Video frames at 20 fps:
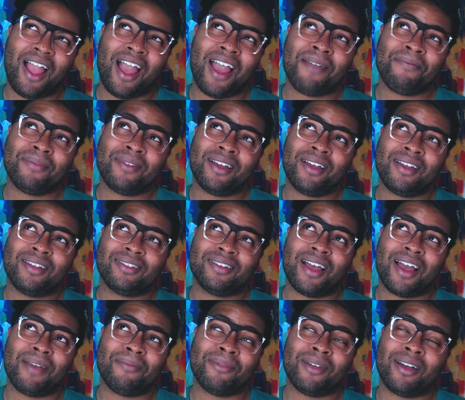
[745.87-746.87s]

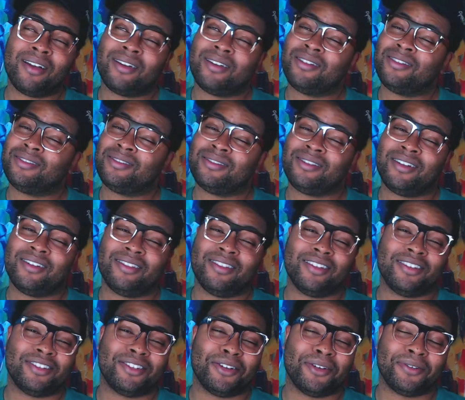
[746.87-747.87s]
I'm not gonna start
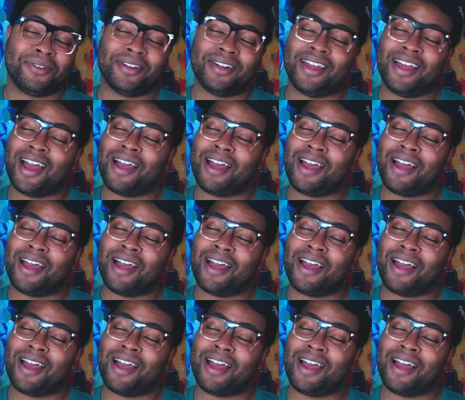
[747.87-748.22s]
this show today.